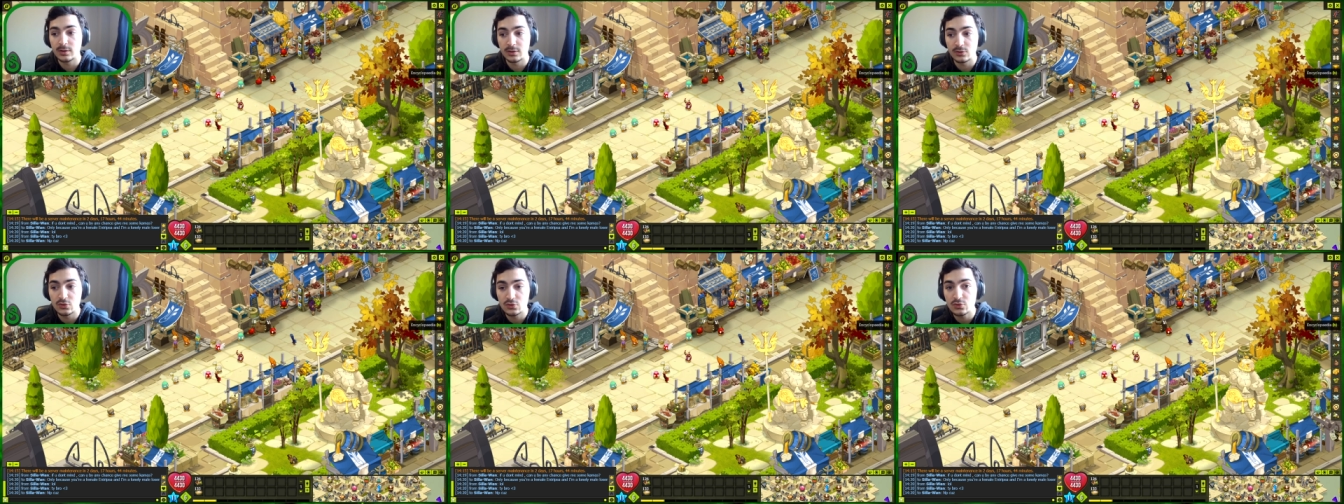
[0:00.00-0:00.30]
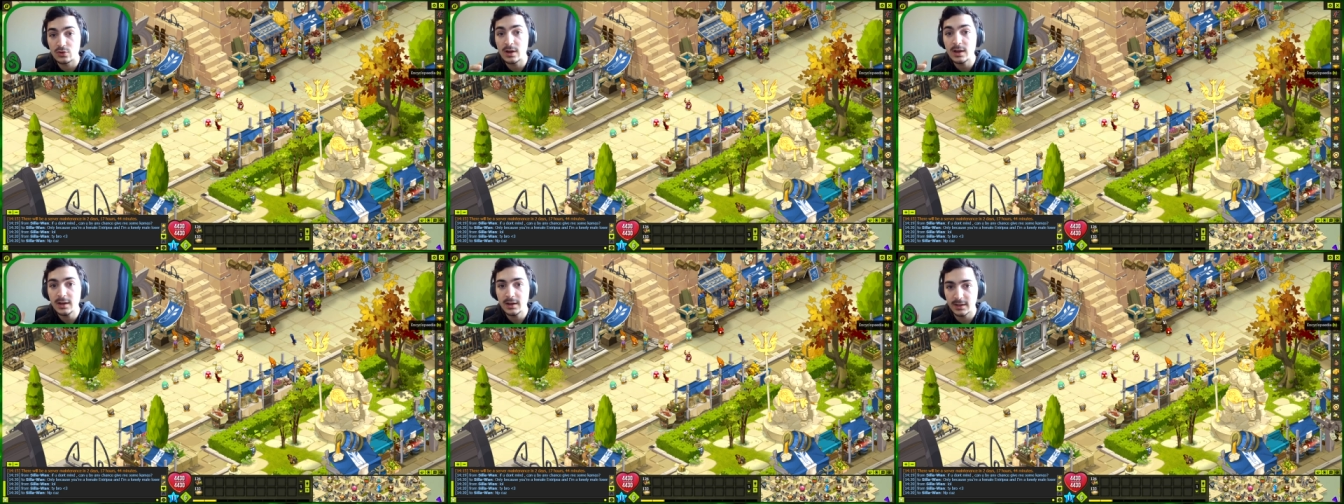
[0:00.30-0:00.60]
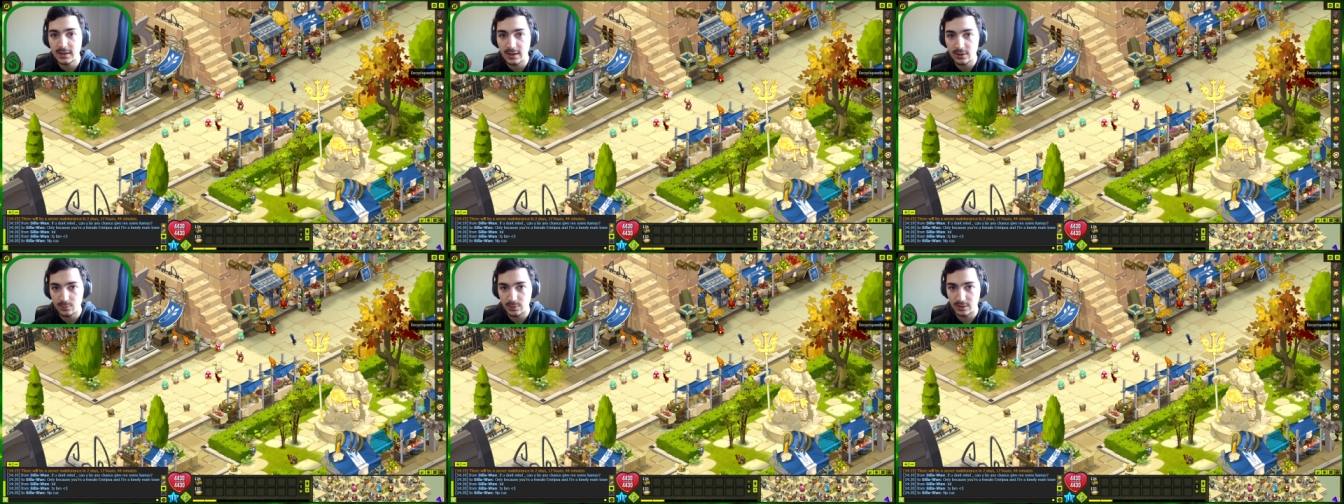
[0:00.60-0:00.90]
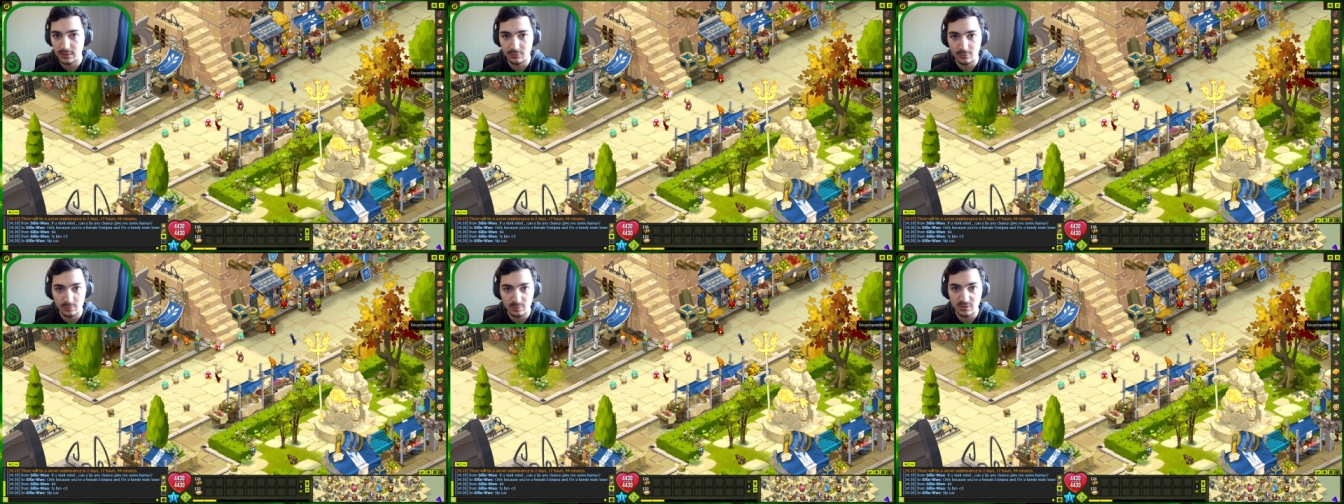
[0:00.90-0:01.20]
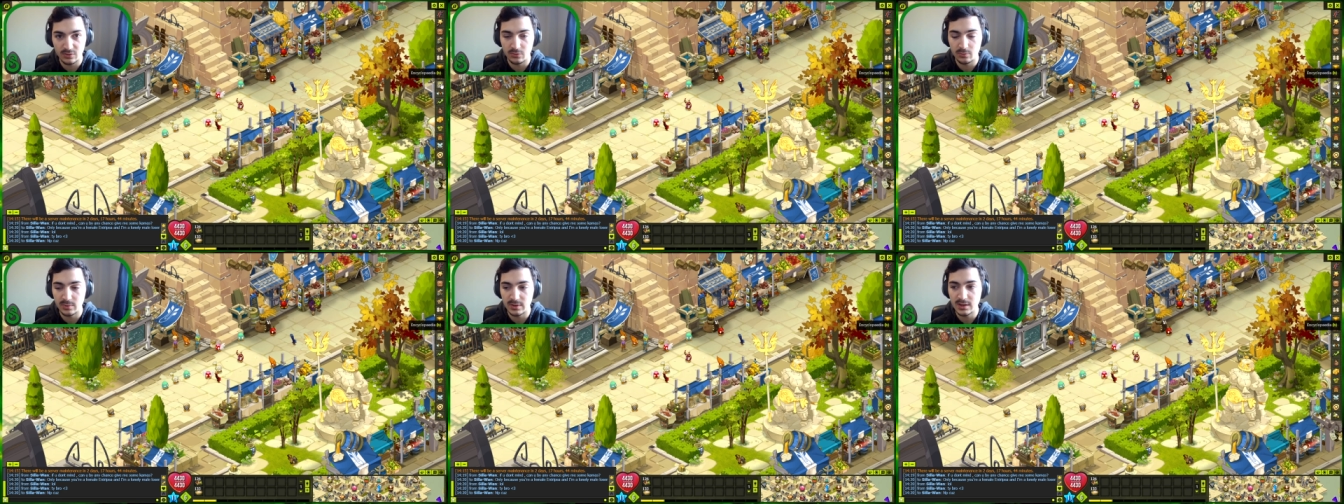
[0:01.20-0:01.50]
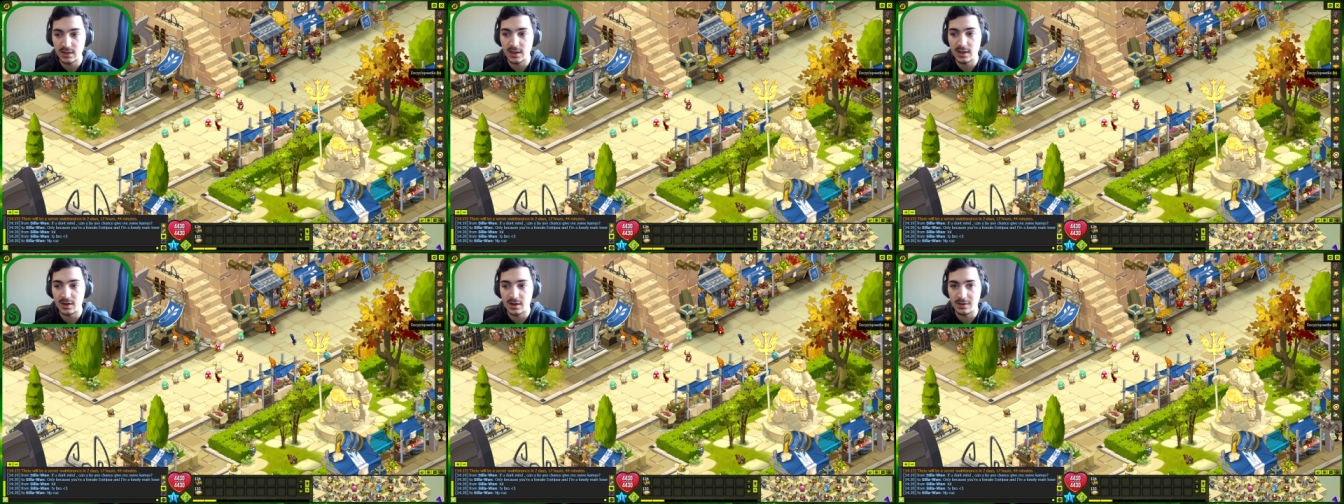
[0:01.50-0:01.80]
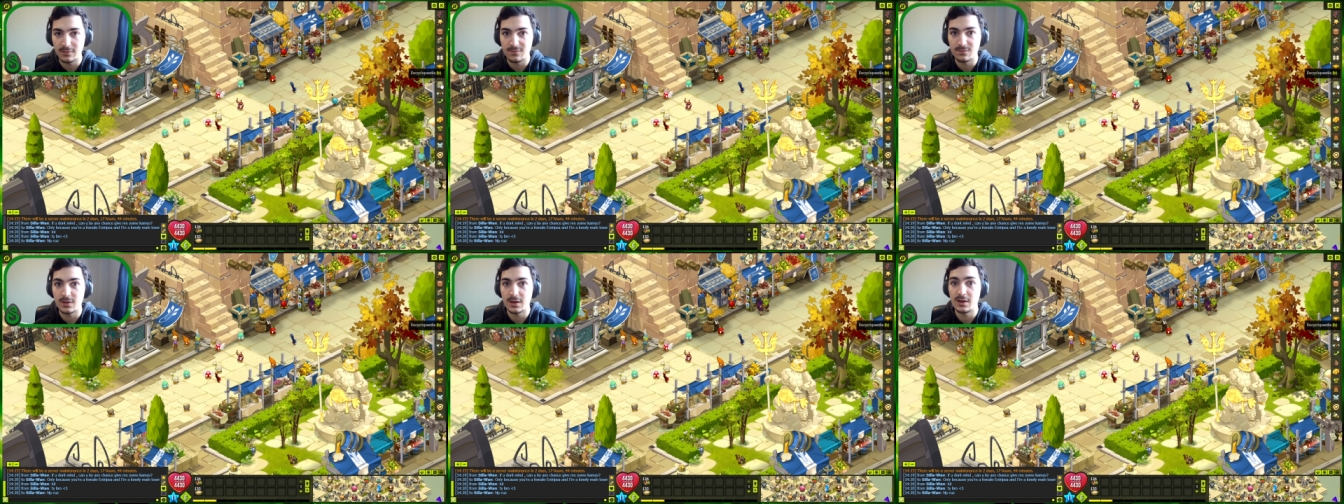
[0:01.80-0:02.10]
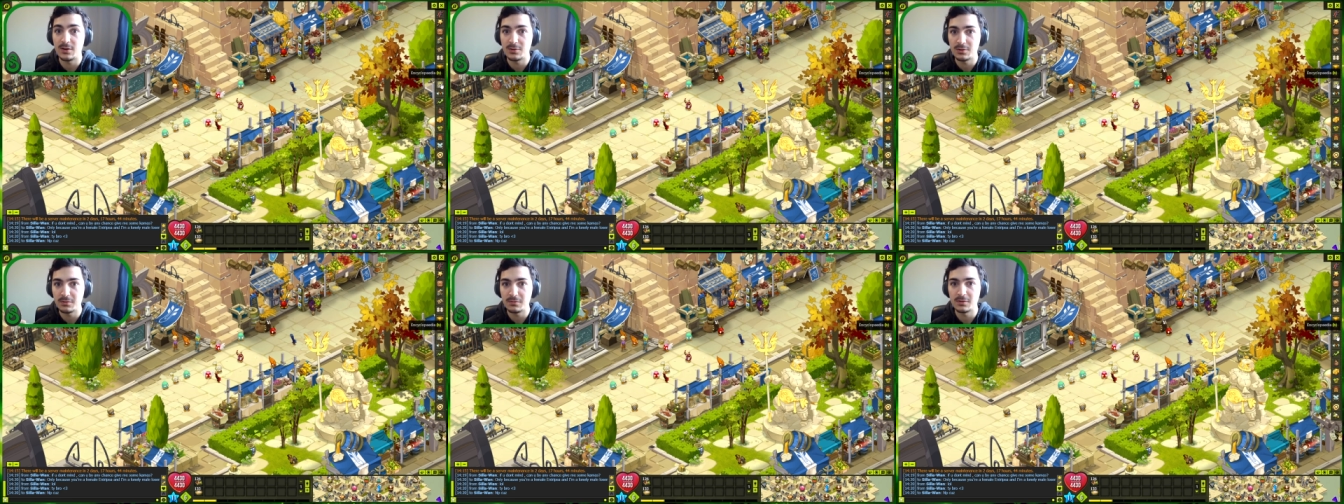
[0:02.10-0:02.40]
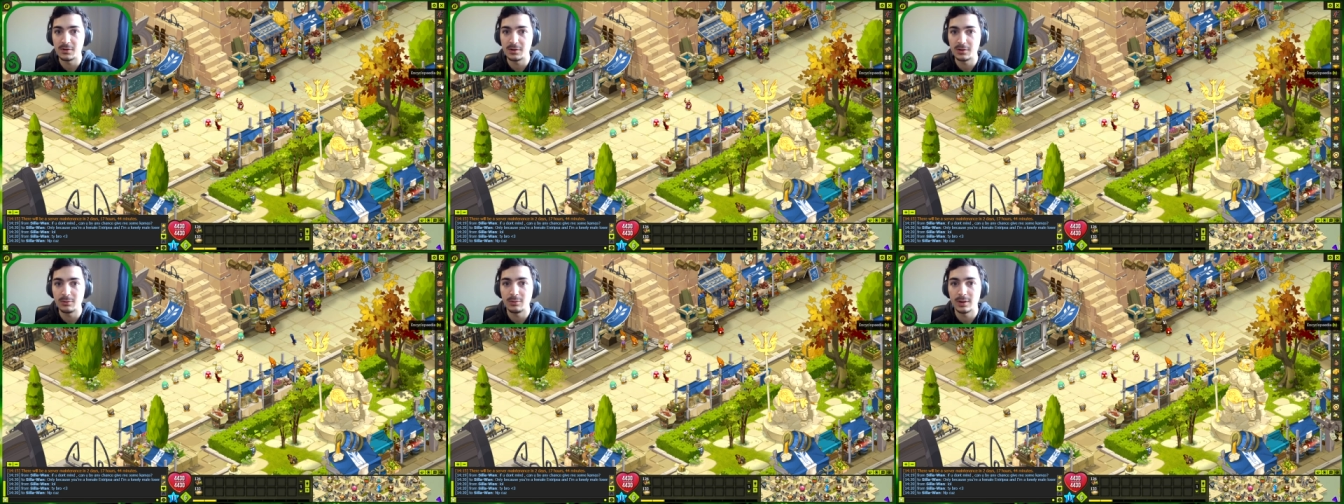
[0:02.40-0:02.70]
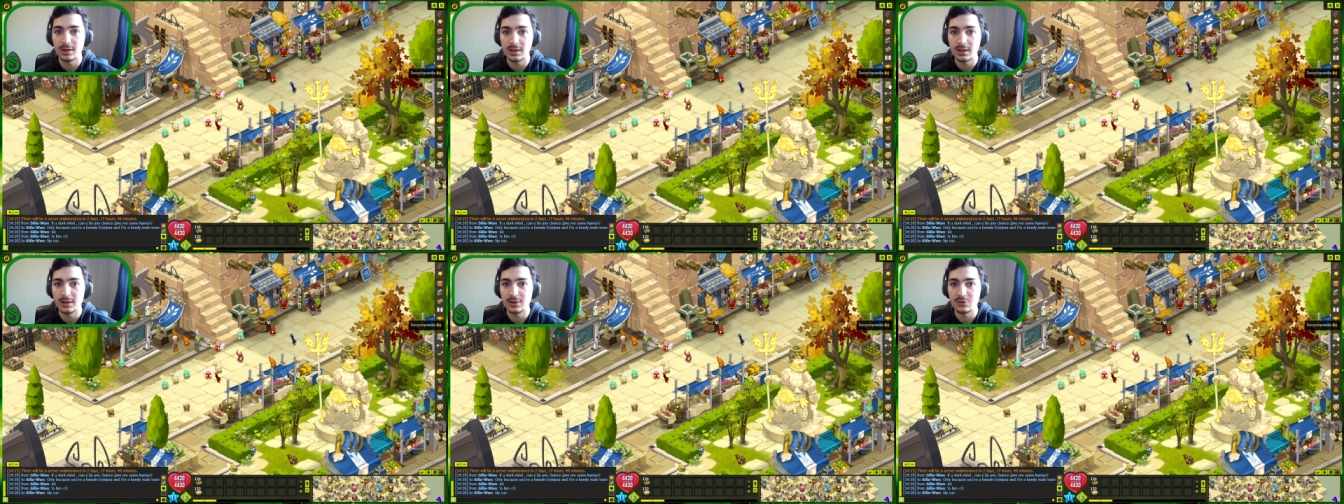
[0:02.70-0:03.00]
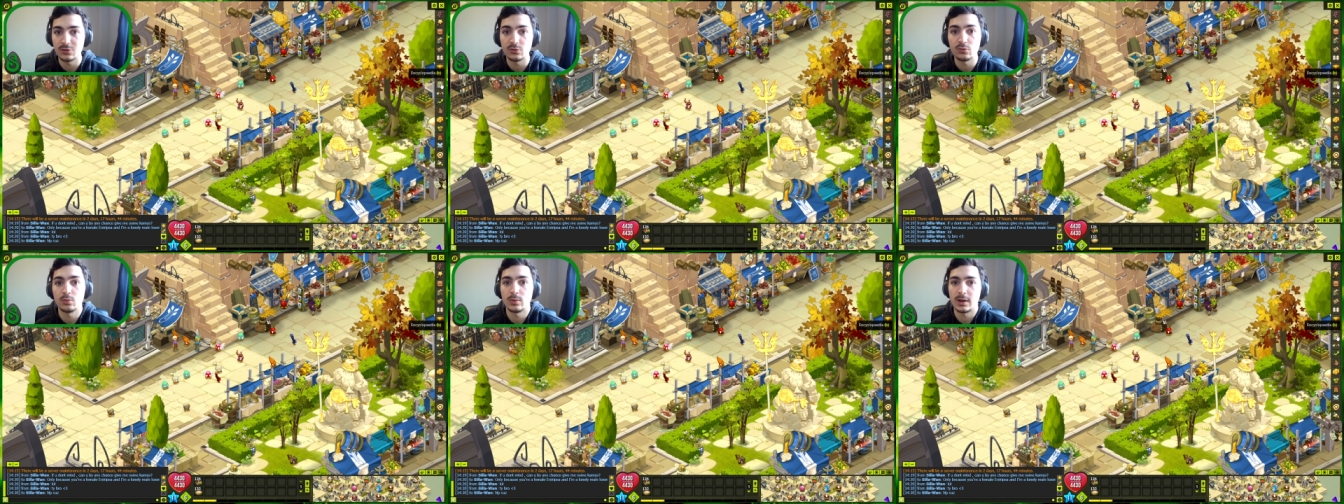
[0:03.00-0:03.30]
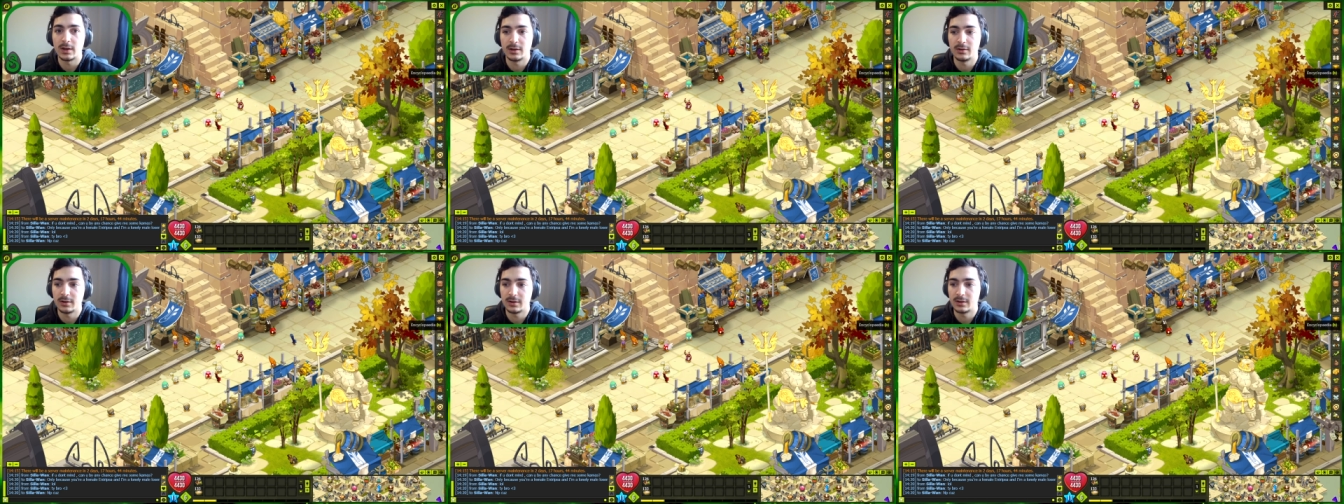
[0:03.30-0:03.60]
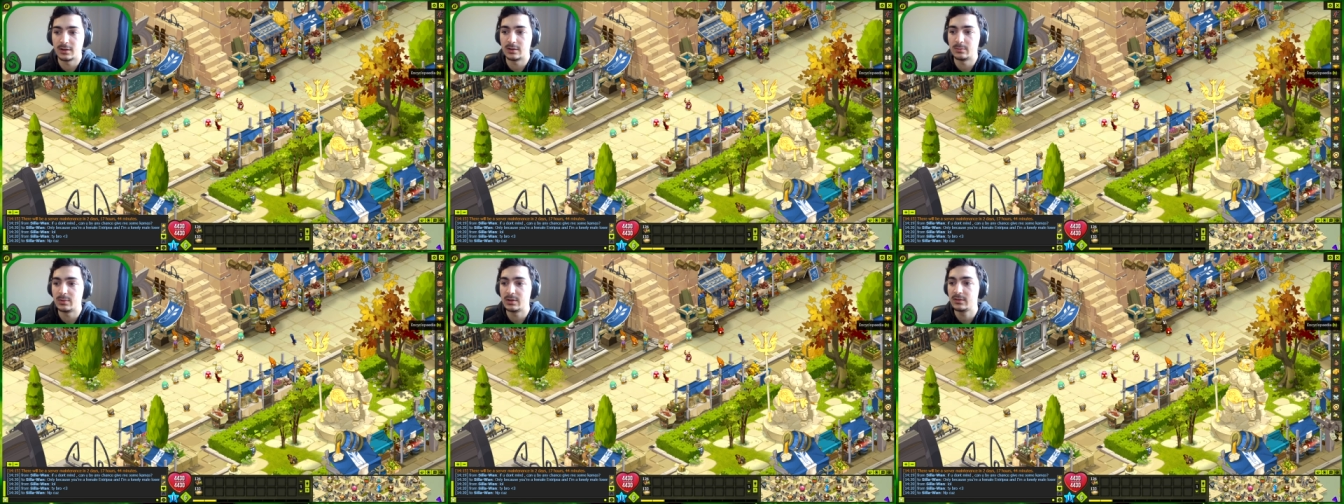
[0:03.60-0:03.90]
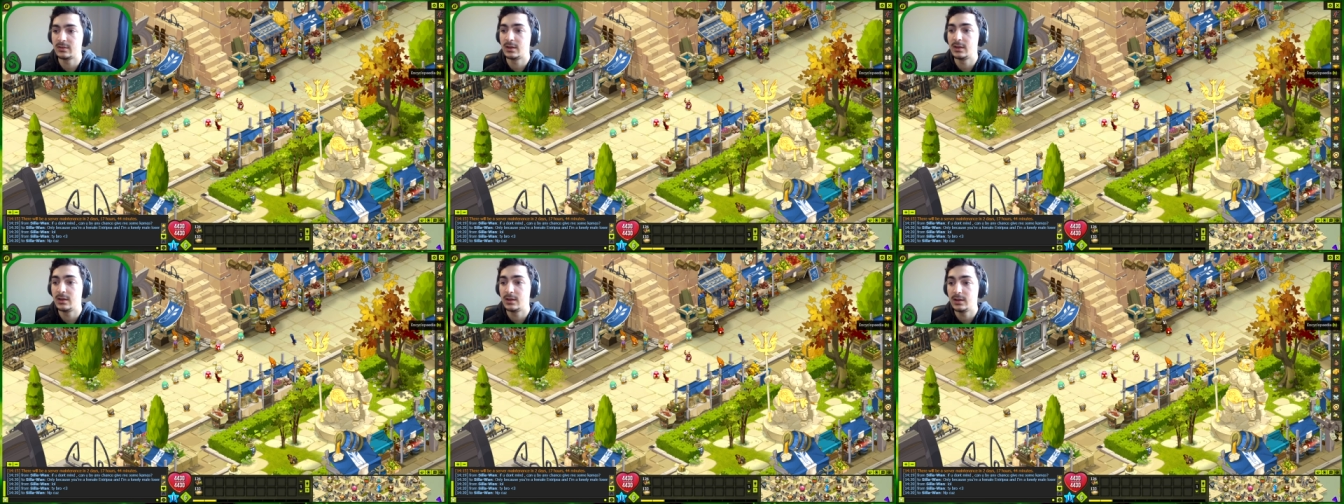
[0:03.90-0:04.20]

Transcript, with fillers: trying to get ready for P V P and I very, very quickly just ran out of Kamas.